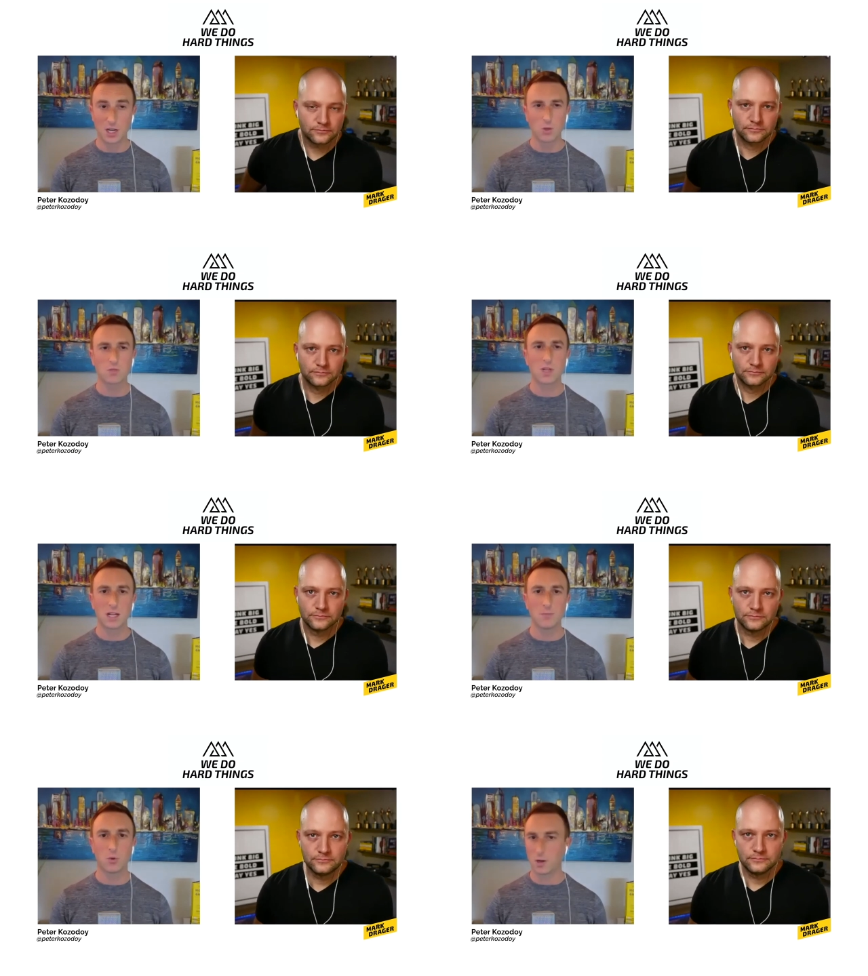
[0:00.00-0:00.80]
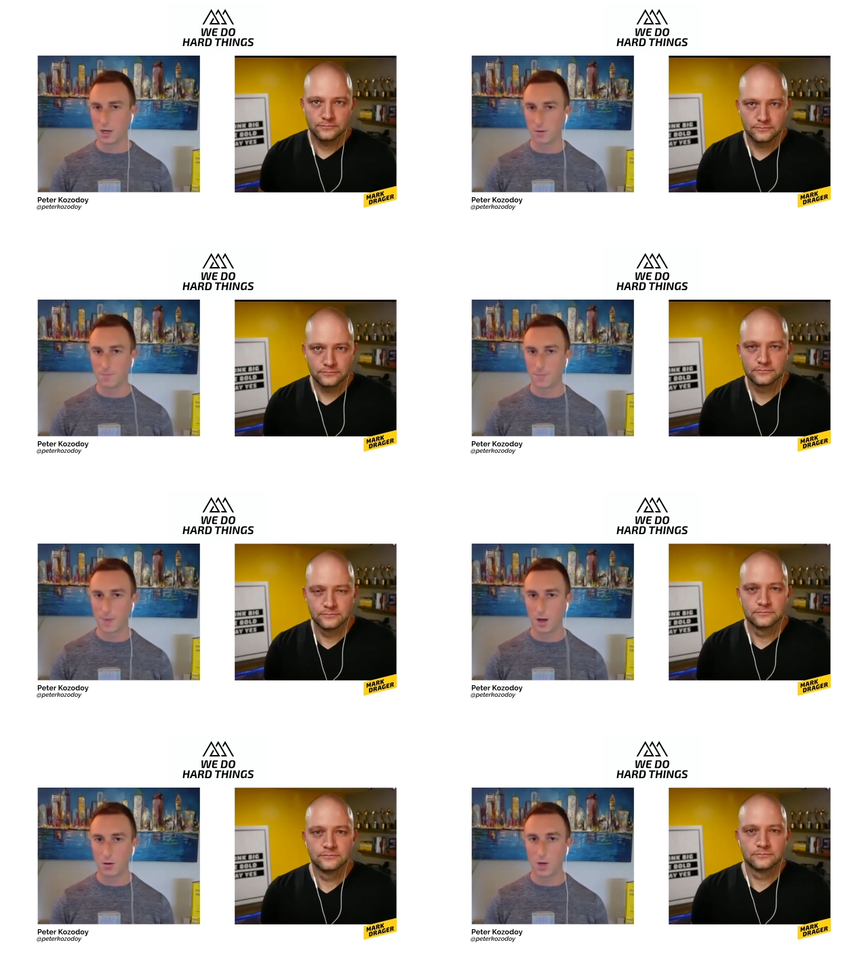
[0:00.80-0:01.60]
Speaker 1: every day, what's really important here?
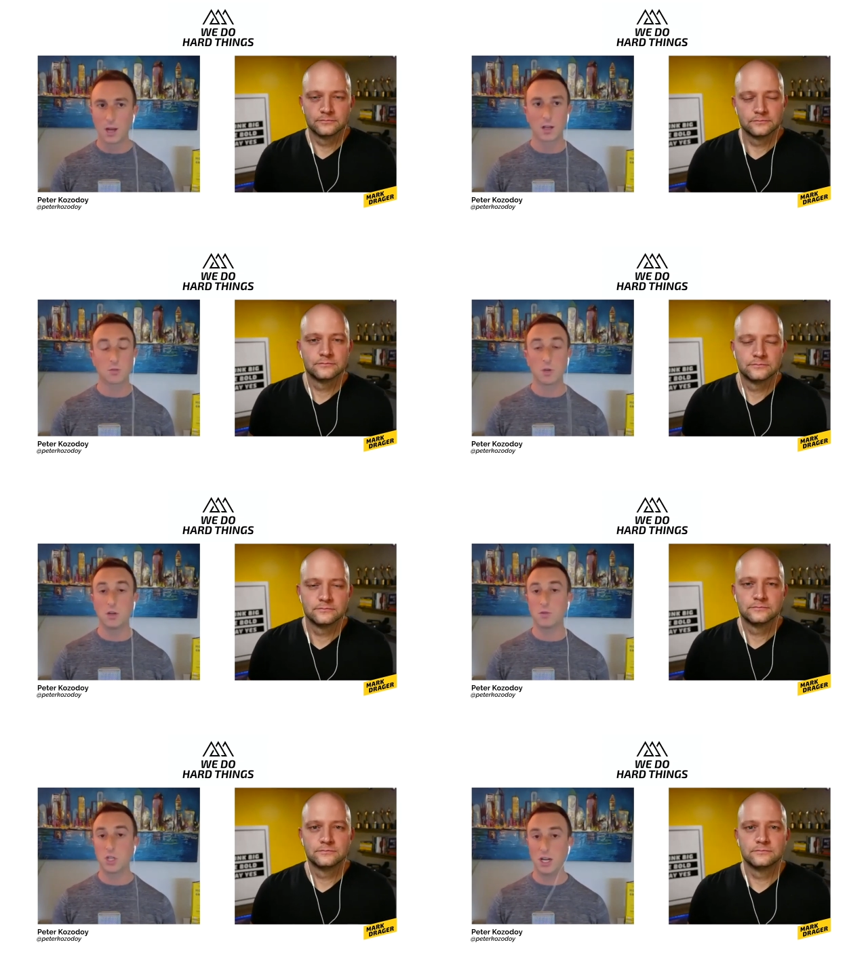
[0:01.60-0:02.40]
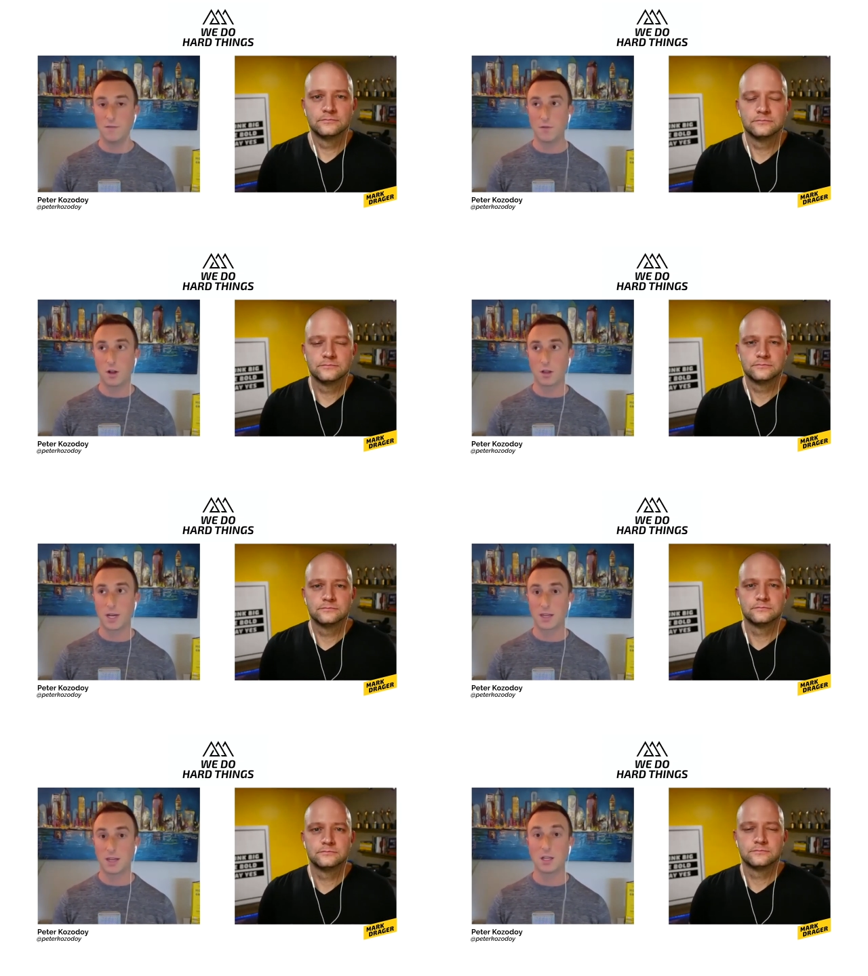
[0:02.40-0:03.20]
you know because when you achieve all
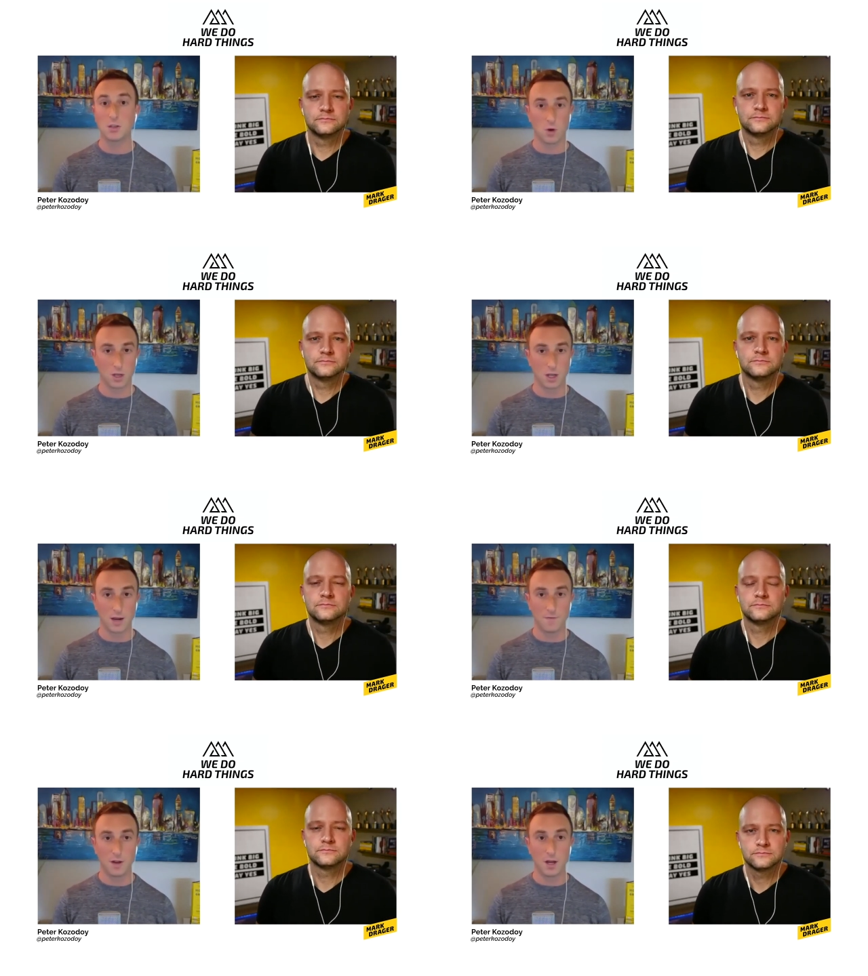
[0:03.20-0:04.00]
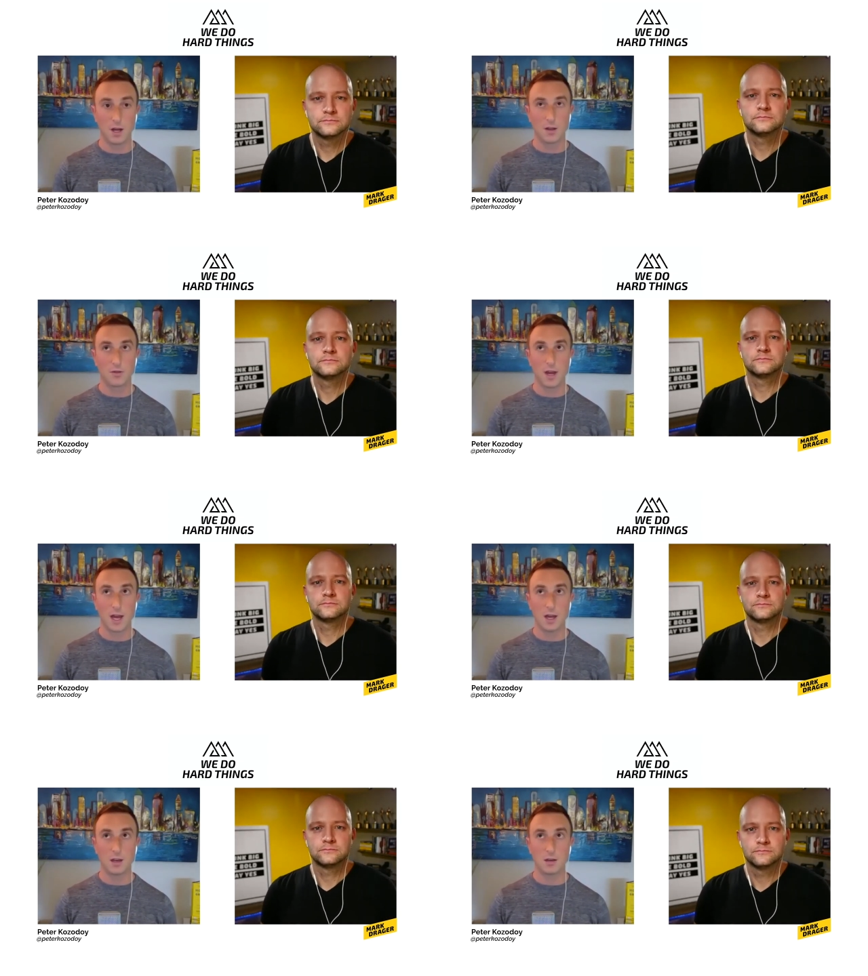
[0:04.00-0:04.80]
the big things you want in life
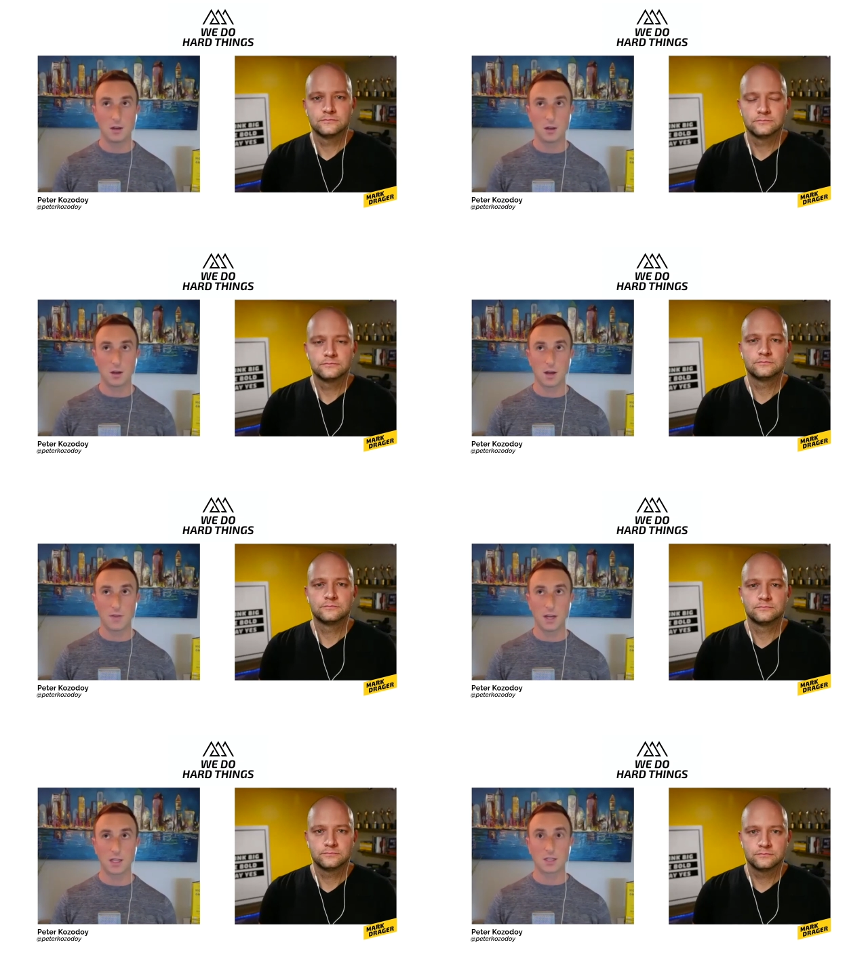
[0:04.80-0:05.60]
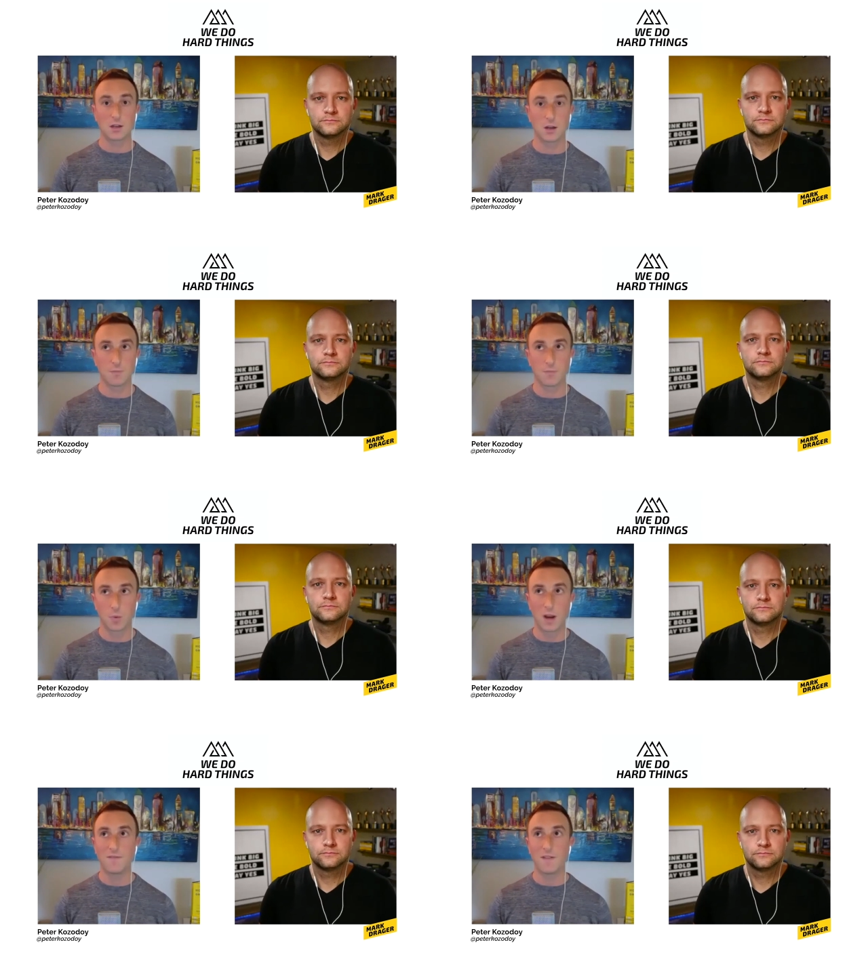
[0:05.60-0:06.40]
then i think it's uh,
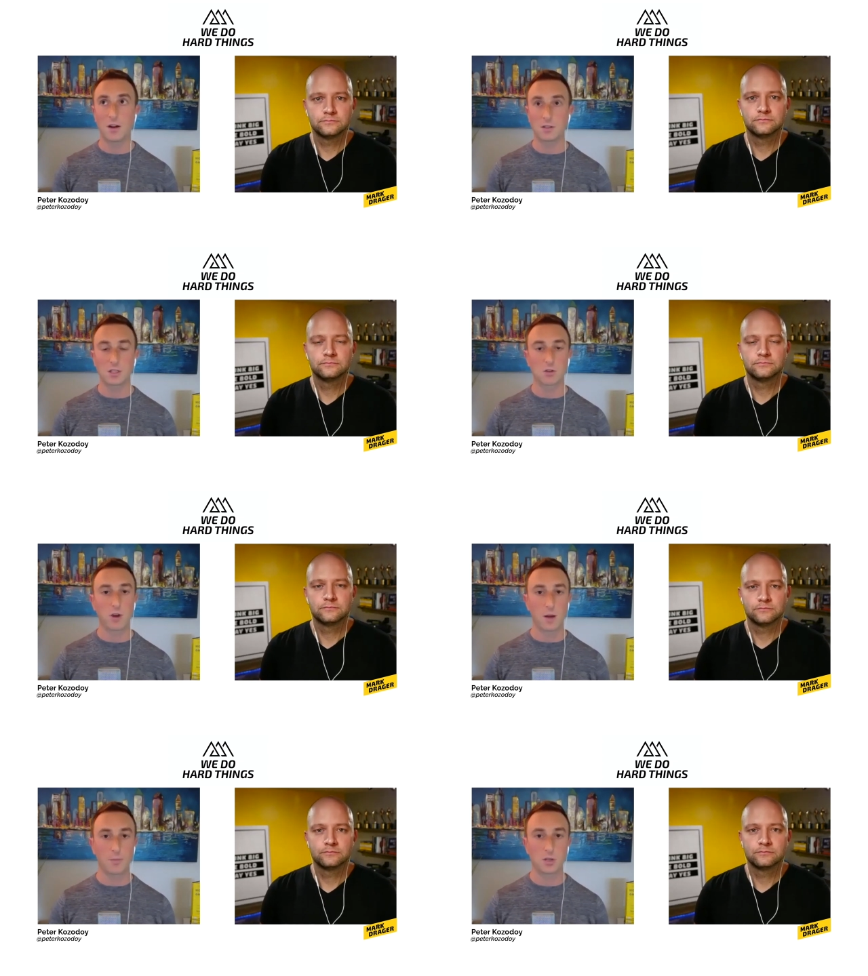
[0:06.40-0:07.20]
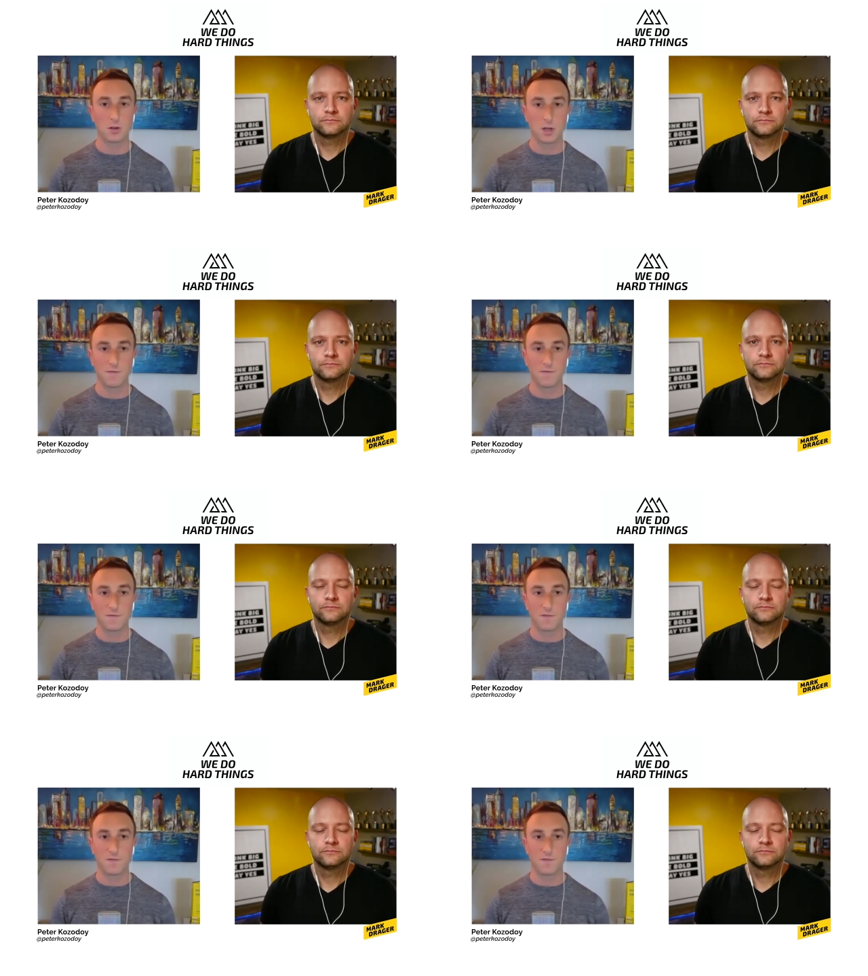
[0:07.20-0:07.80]
what i found is it's a great opportunity